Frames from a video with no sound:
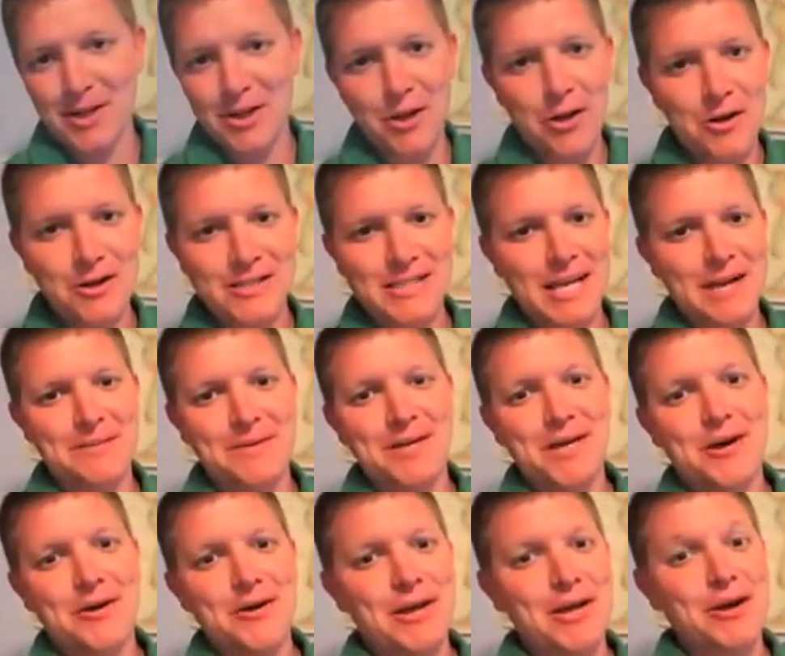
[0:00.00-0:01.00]
a long time
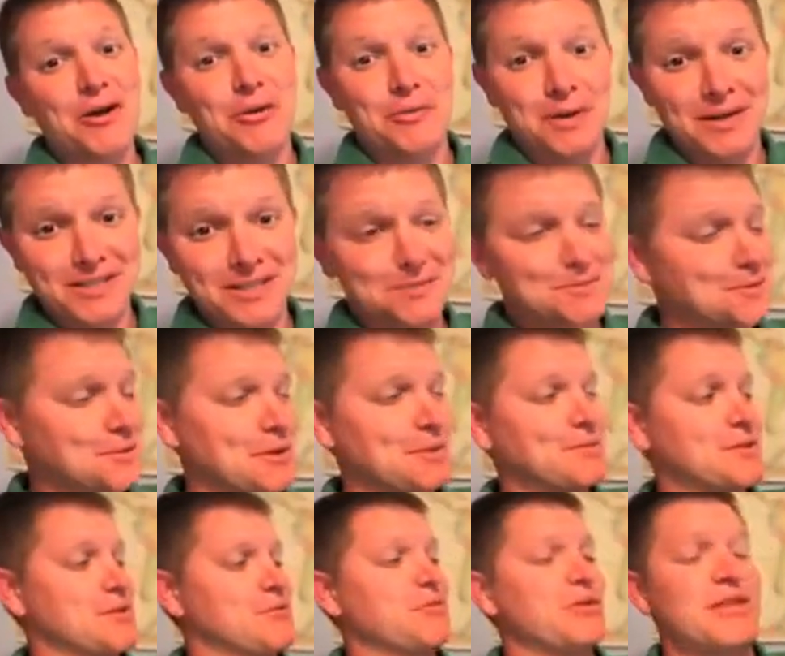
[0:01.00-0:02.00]
ago. He earned my
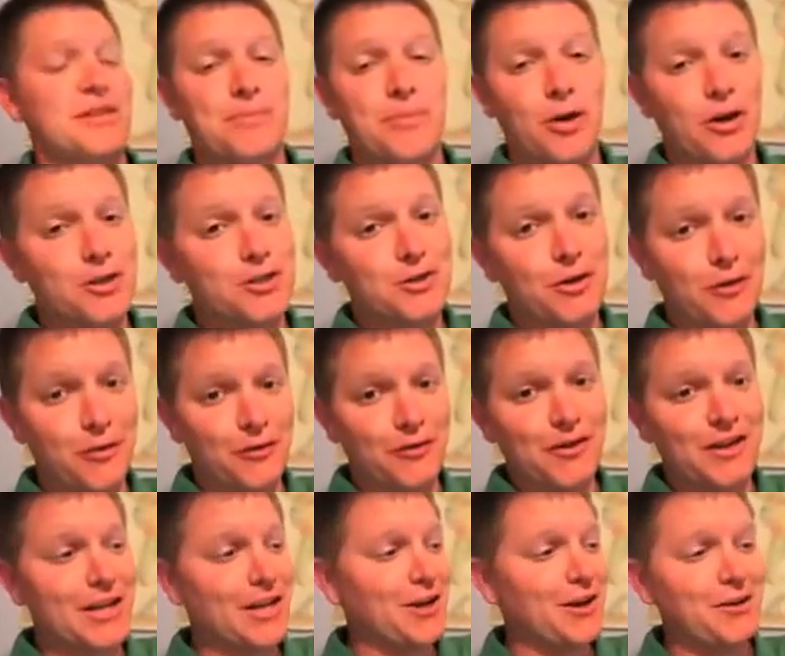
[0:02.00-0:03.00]
subscription with the Mars Rover
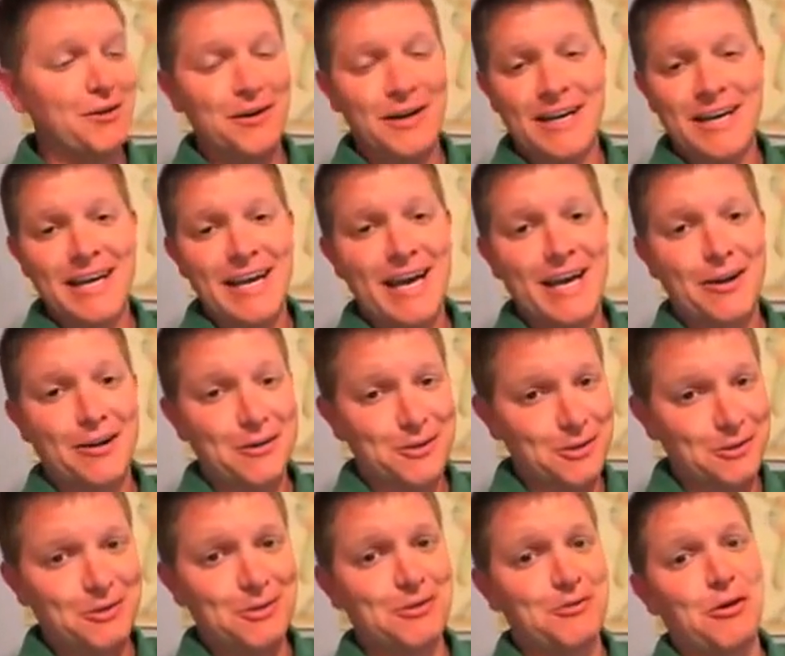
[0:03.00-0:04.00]
video and
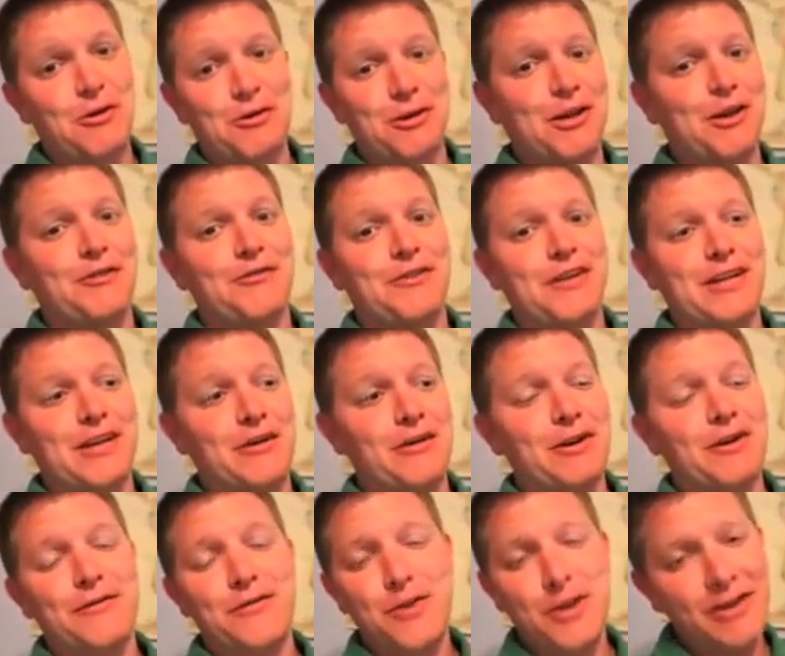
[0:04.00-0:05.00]
also his Roadkill video.
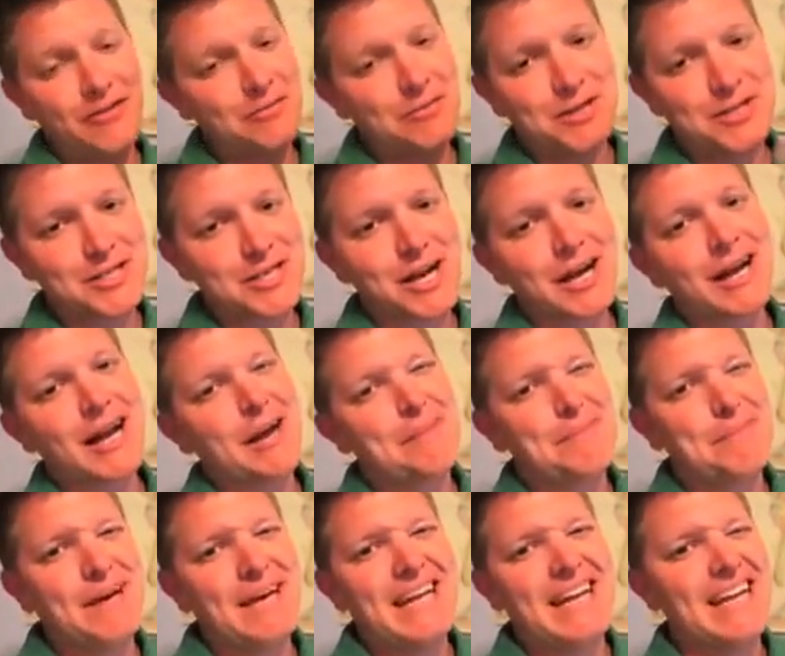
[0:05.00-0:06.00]
And if you give him a shot, I
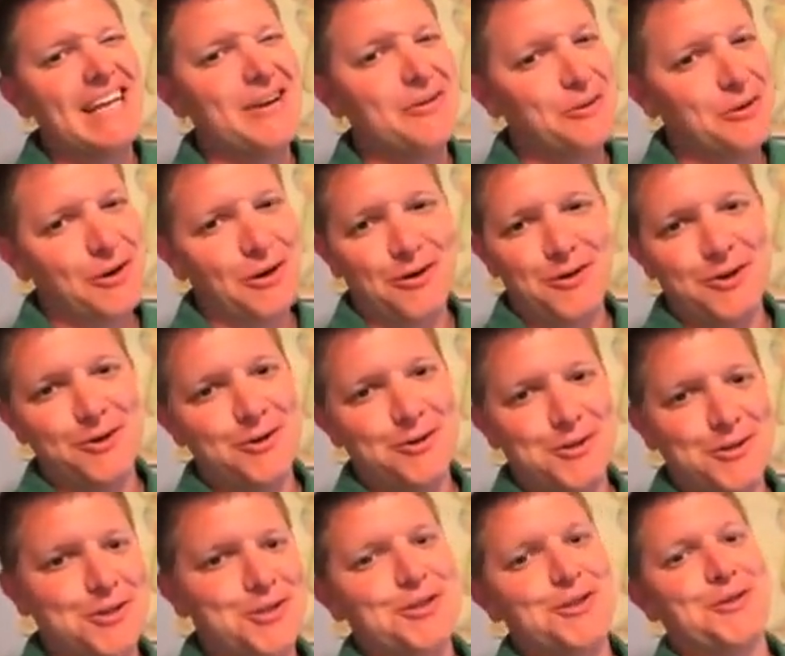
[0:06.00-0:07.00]
bet he'll earn
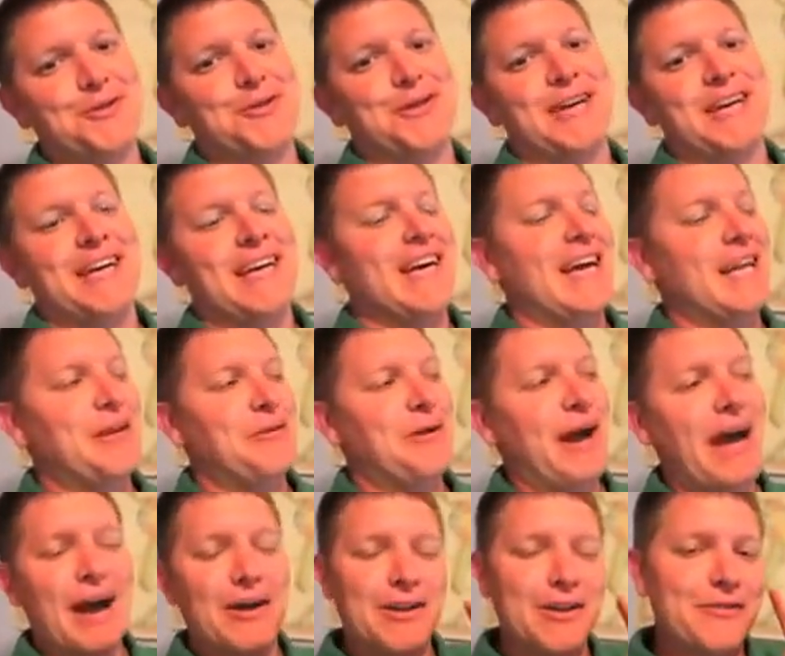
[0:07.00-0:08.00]
yours too.
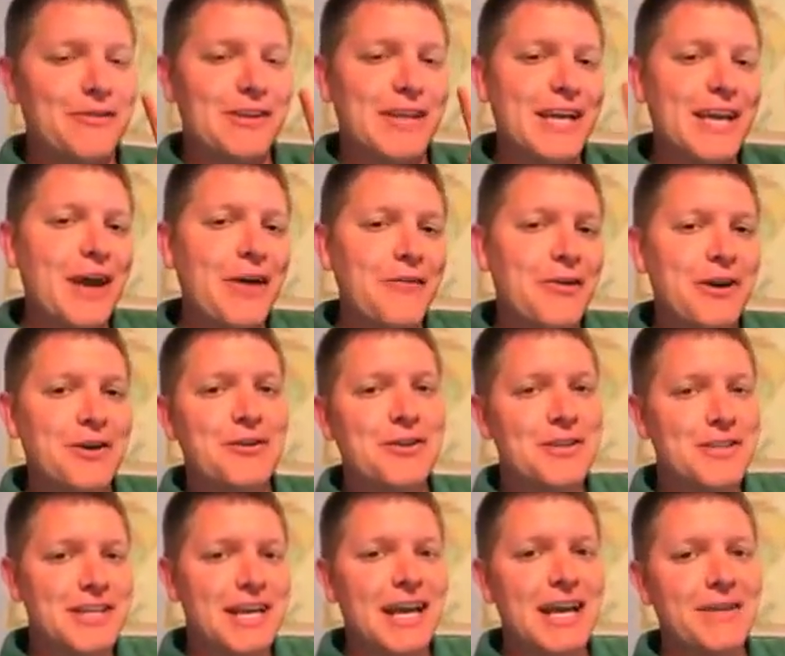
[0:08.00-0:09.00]
Anyway, I'll leave a link over here on the
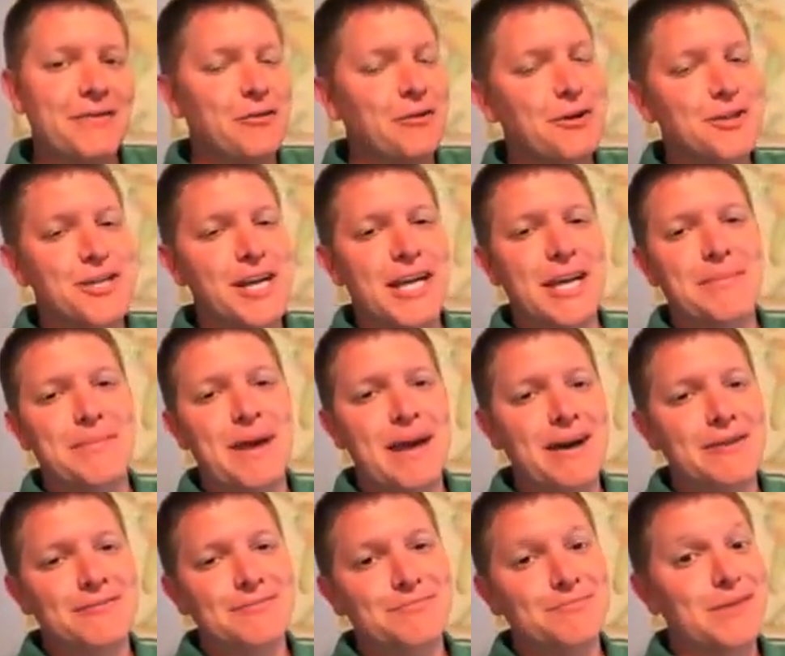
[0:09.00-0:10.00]
side if you want to check him
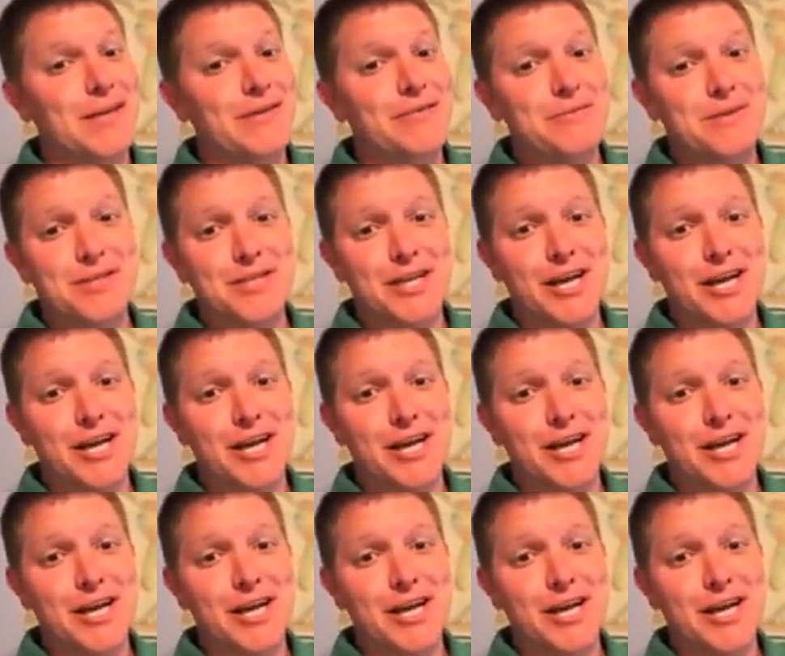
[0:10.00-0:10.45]
out and give him a